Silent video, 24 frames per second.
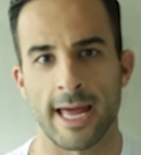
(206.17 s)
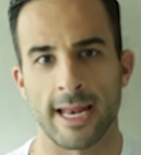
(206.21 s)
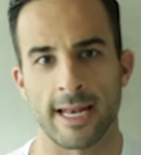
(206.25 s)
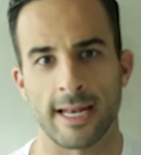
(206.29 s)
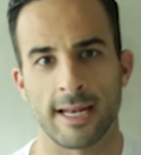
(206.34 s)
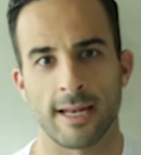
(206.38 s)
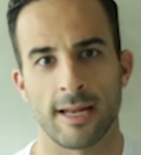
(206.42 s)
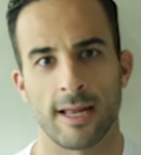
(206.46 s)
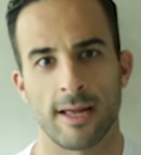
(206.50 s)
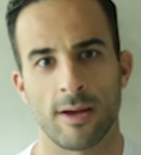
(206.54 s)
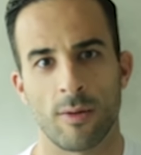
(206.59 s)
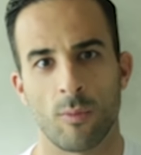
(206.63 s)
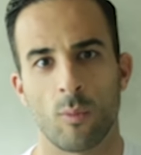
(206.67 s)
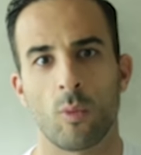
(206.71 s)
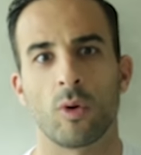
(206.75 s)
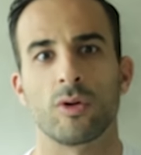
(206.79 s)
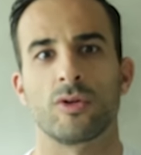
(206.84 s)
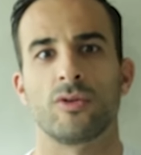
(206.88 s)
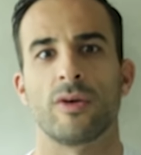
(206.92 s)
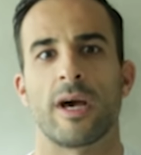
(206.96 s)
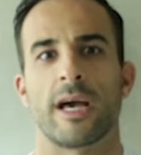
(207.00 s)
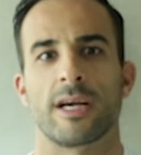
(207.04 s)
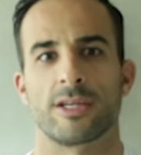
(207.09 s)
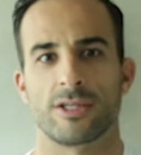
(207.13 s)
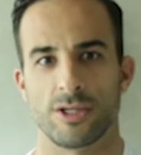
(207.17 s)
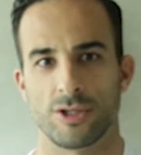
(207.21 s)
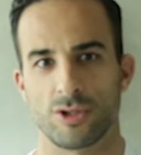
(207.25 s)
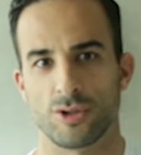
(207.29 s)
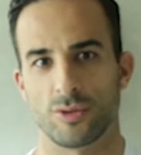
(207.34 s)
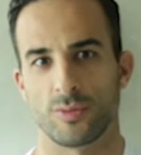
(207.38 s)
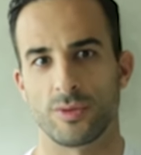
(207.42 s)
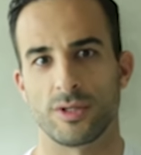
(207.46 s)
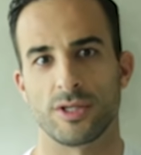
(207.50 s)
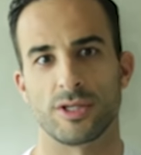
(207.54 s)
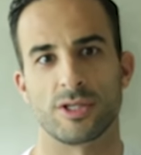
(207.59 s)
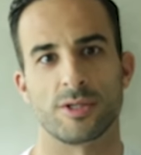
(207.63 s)
and what to actually
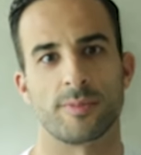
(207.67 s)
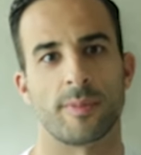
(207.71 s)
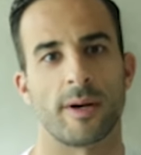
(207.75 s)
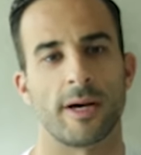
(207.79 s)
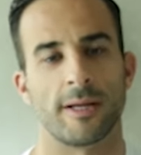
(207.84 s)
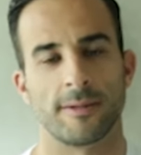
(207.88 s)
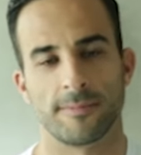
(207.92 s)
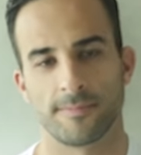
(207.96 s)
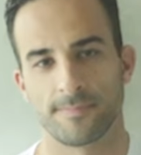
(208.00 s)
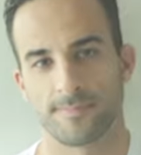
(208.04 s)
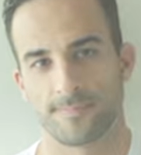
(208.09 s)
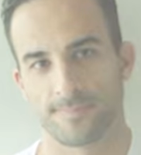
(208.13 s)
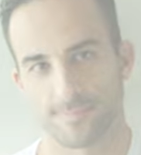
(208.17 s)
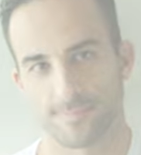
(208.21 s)
do with the spine.